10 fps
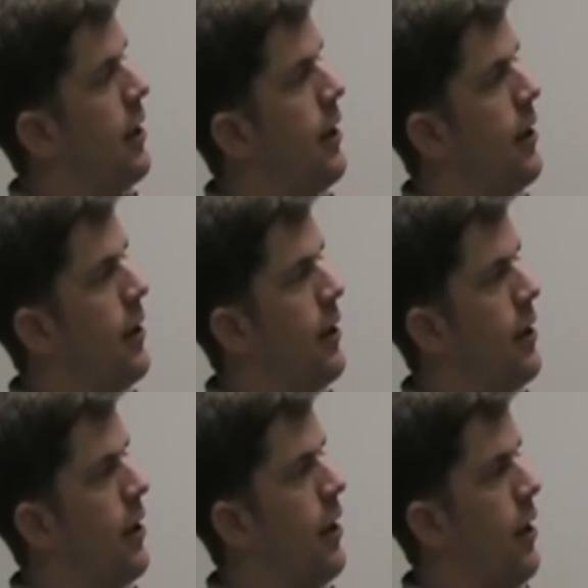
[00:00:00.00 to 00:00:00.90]

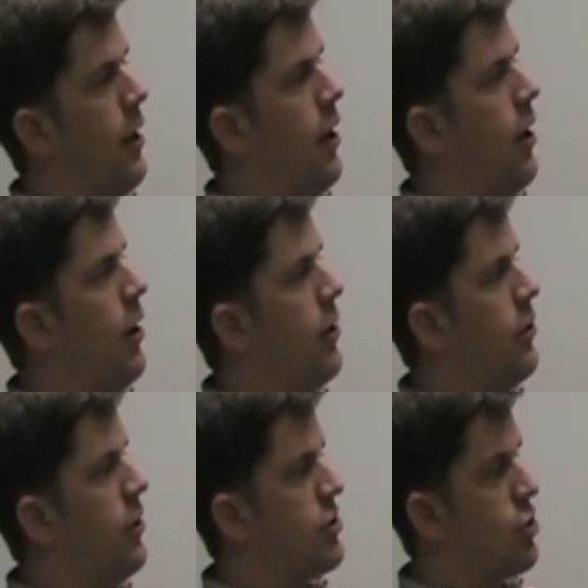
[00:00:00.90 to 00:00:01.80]

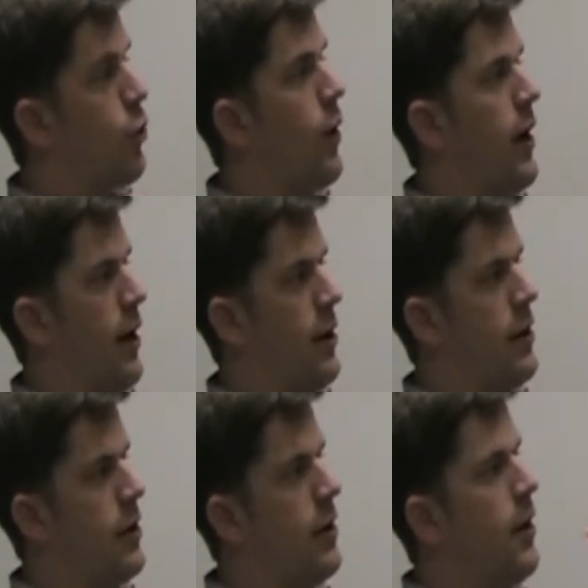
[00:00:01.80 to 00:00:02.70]
a
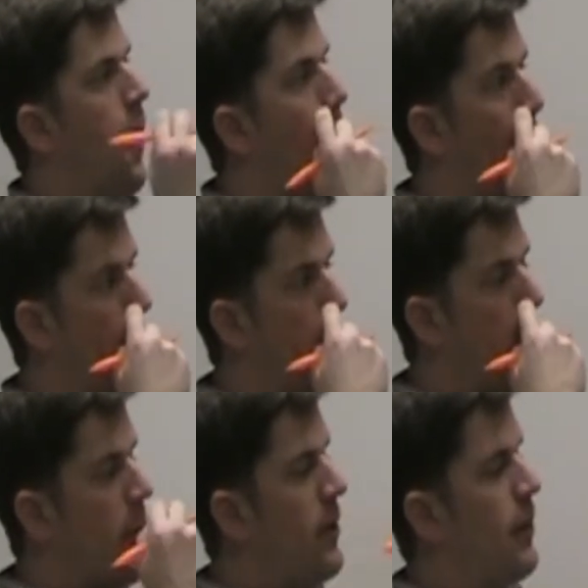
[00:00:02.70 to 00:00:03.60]
square, and you
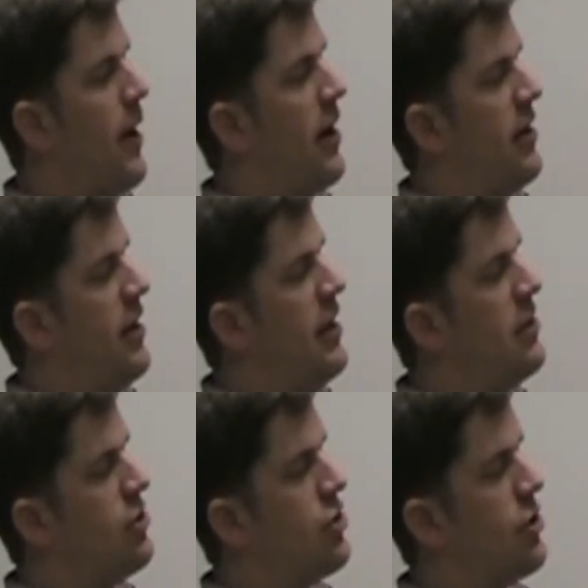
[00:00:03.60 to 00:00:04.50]
want to be about 1
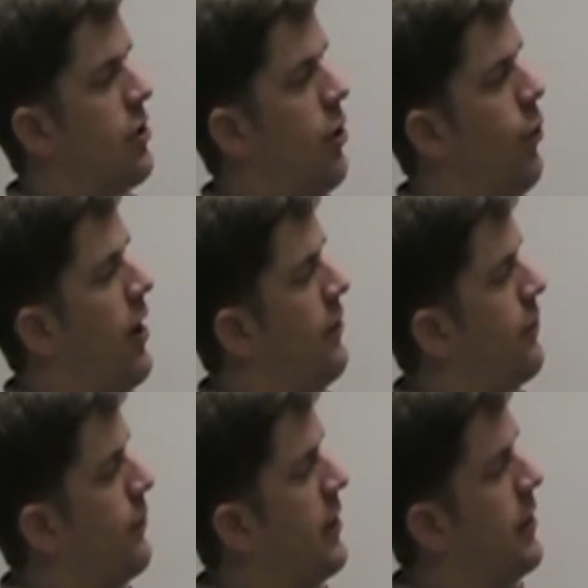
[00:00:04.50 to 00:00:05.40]
inch away
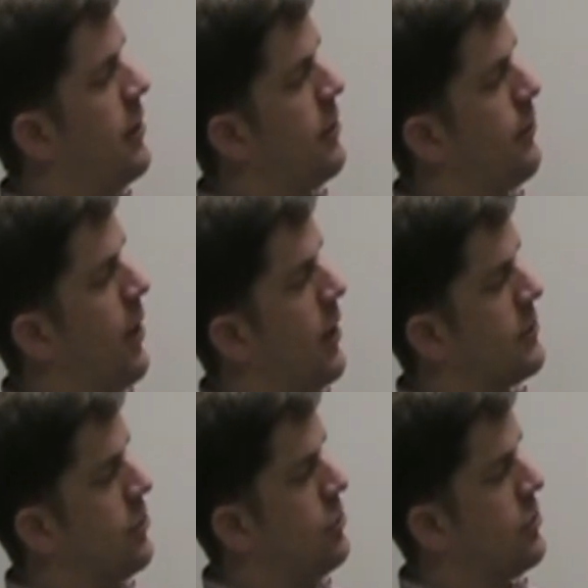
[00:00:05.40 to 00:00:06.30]
from the end of the
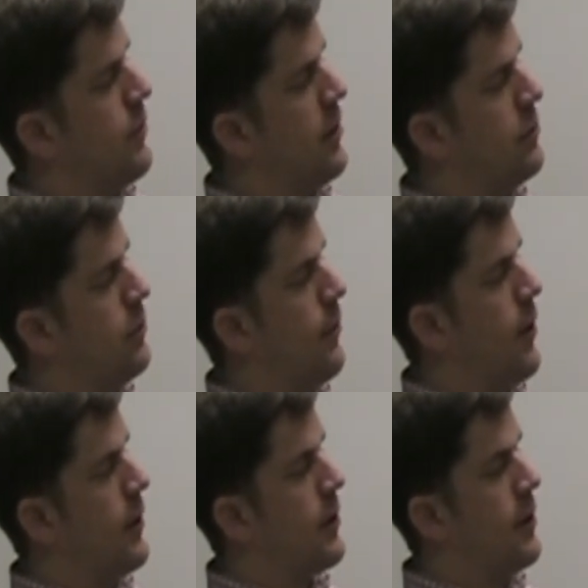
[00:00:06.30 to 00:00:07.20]
box. So you just make a little
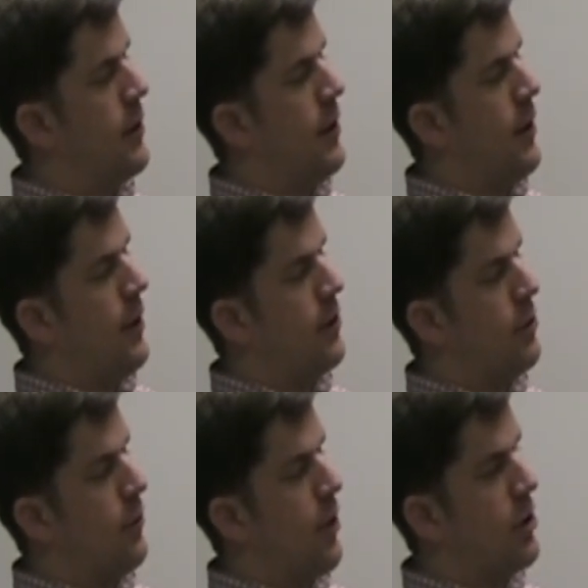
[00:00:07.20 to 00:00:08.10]
mark and a
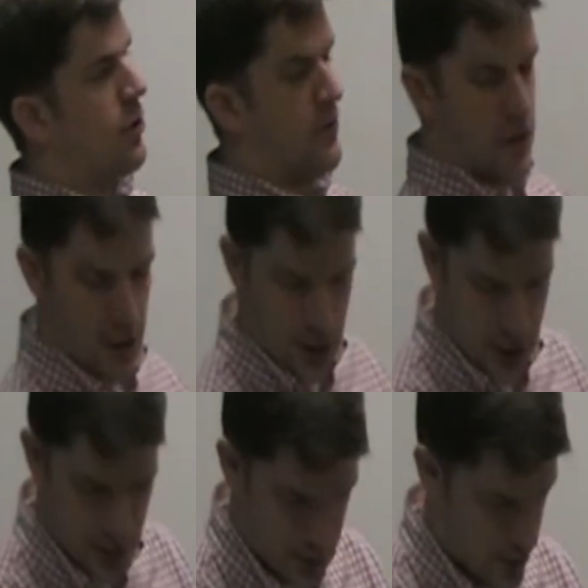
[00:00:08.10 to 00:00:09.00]
little mark over there,
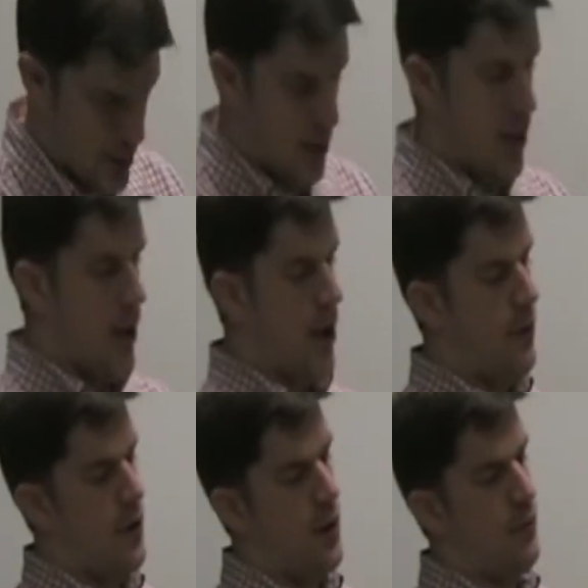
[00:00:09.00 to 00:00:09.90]

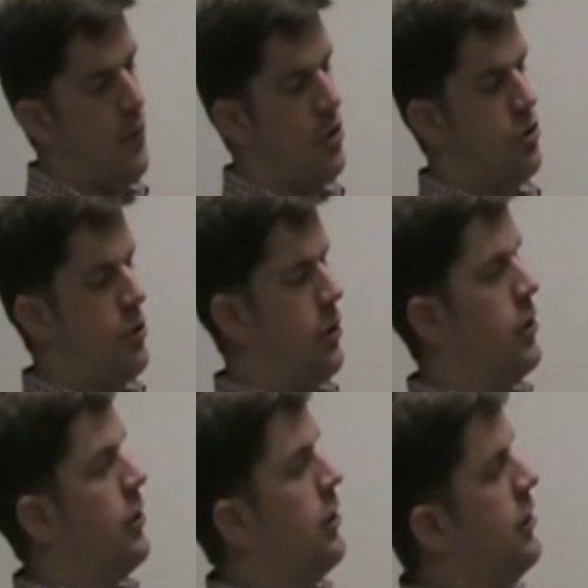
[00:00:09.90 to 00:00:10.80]
and then
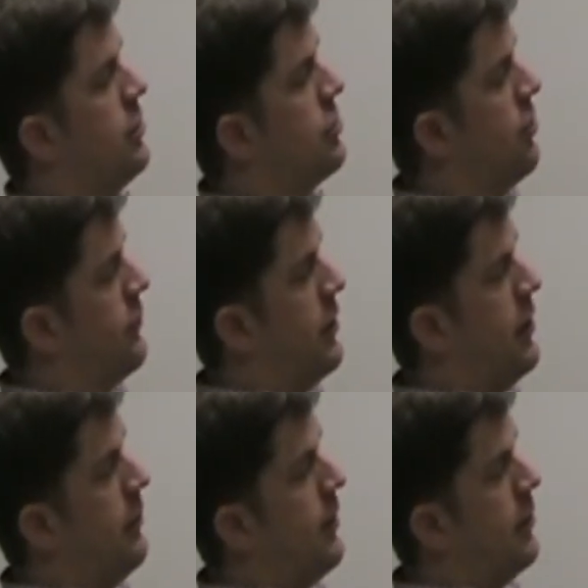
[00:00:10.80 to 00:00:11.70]
measure 1 inch over
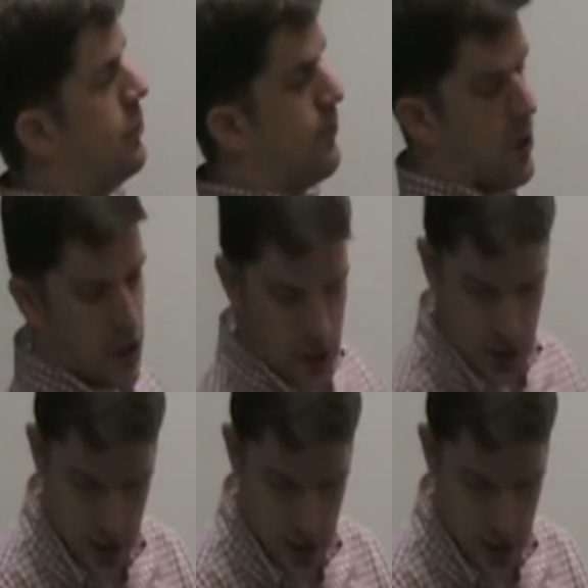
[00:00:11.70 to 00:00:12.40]
here and make a little mark.